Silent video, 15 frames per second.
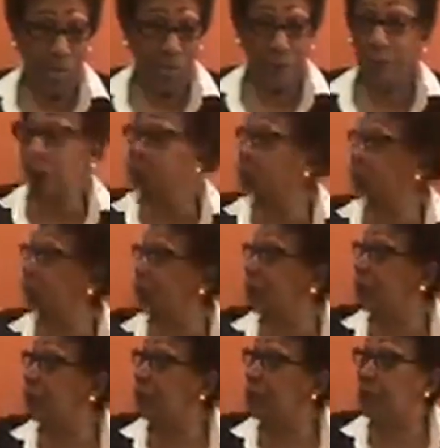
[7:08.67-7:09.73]

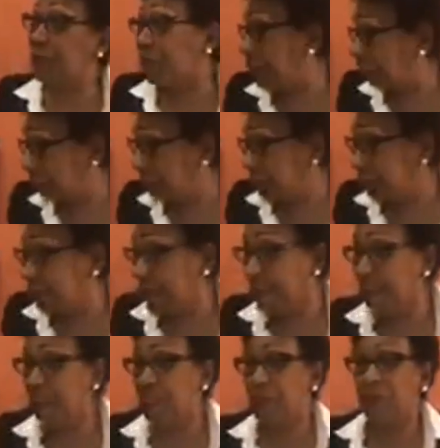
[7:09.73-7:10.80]
attorneys certainly don't
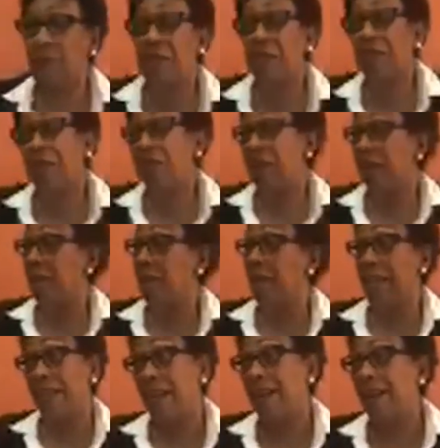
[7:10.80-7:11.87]
agree with me. We have had
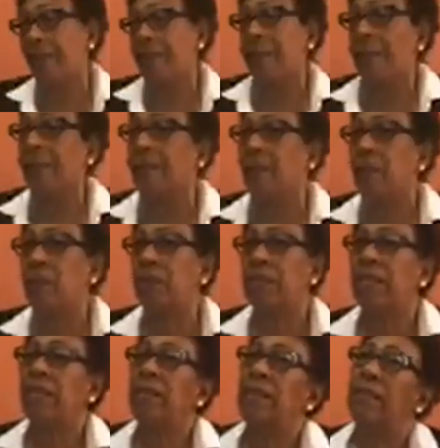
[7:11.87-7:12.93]
many arguments
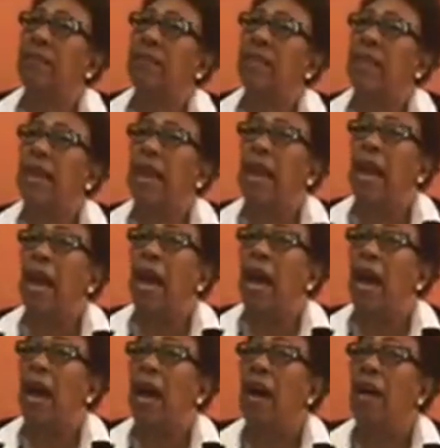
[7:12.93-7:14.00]
about this,
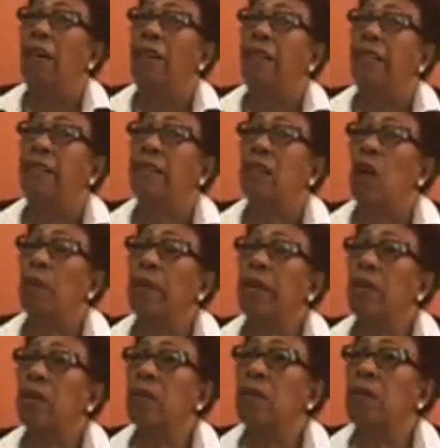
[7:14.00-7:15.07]
and it's not
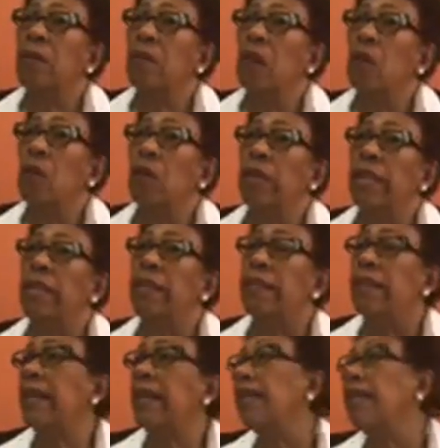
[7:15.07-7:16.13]
because our
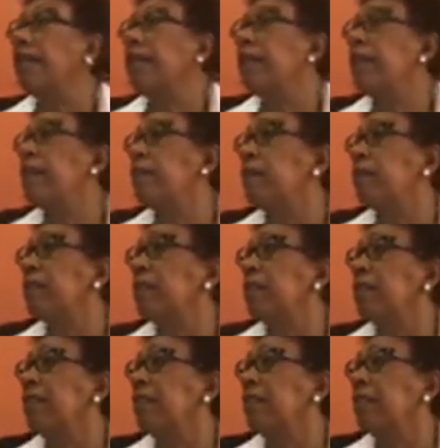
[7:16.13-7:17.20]
intellectual level
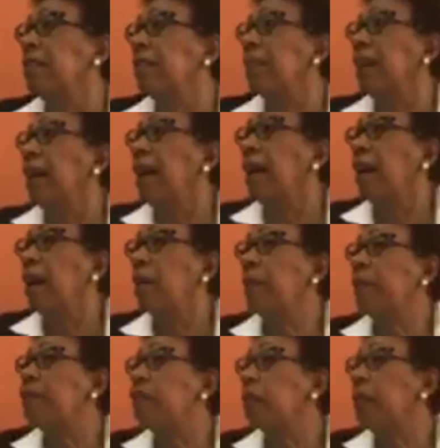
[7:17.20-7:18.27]

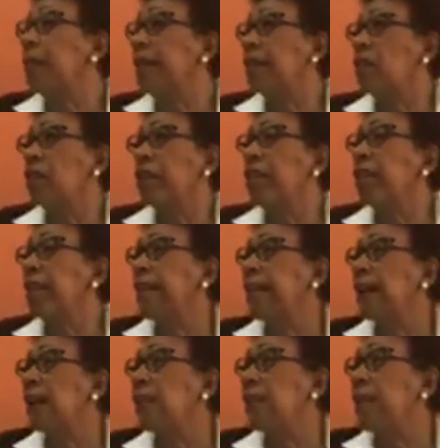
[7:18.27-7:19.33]
in Jamaica or in the
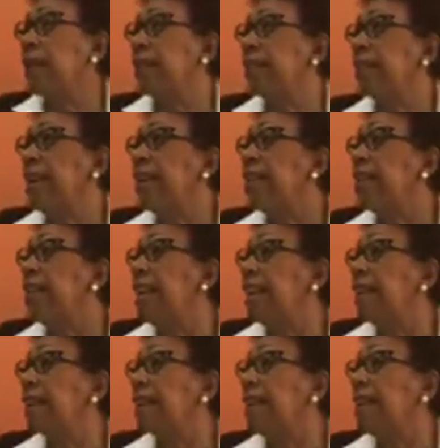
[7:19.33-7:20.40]
Caribbean is any
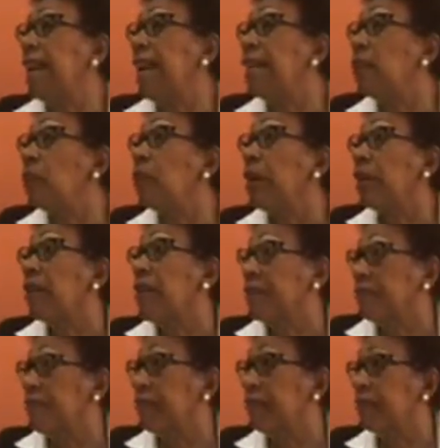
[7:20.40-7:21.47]
less than anywhere
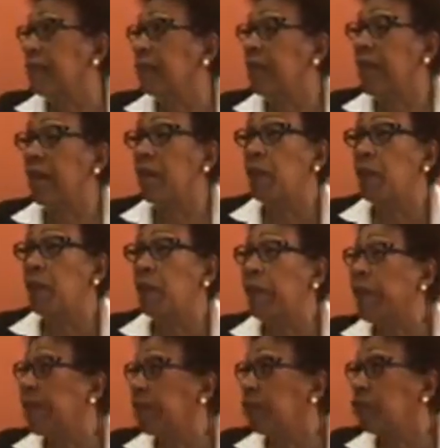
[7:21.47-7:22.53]
else. We have
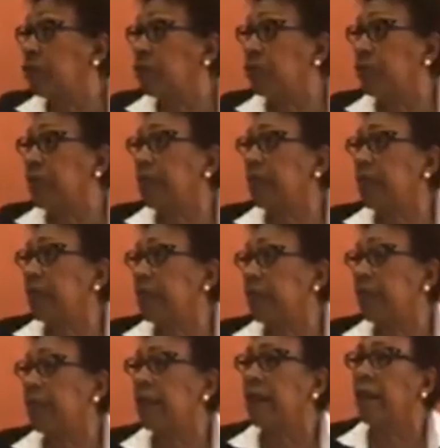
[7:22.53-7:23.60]
brilliant jurists
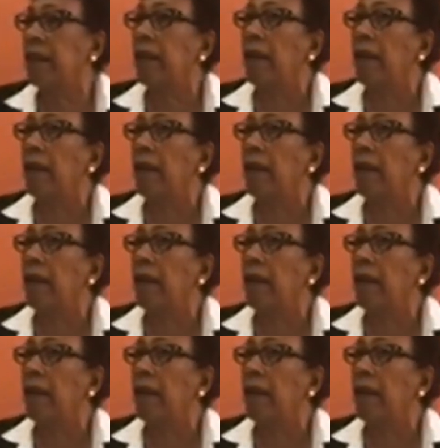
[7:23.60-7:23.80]
here.